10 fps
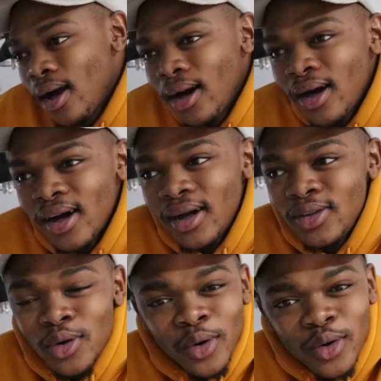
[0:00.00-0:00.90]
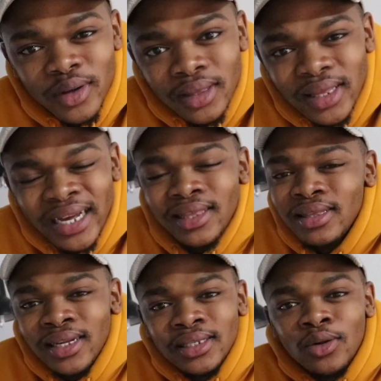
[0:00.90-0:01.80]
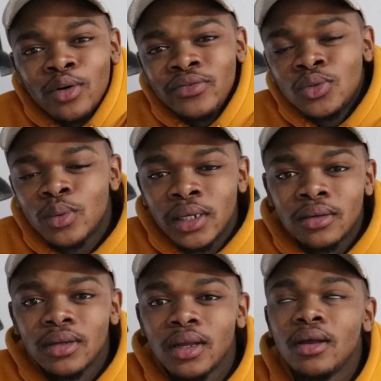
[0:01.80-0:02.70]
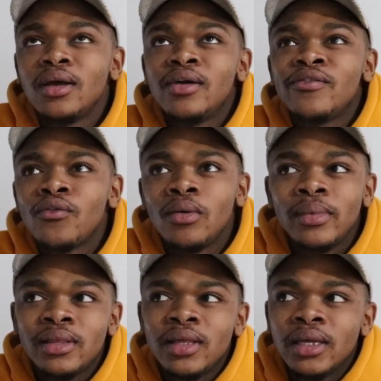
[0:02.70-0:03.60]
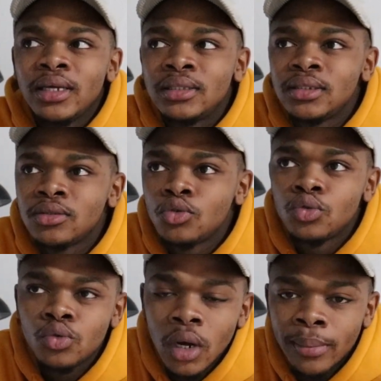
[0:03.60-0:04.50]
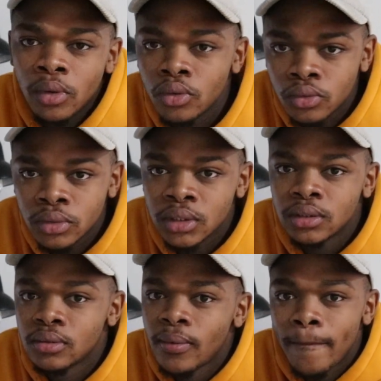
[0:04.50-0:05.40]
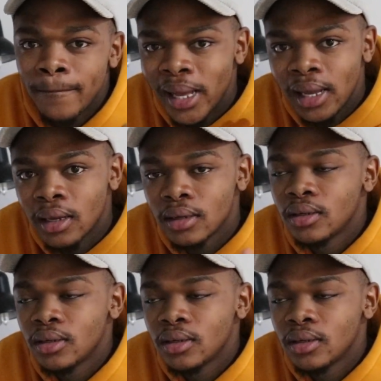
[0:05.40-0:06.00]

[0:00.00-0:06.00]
uh, yo I think that's an obvious one from I think it's two uploads back.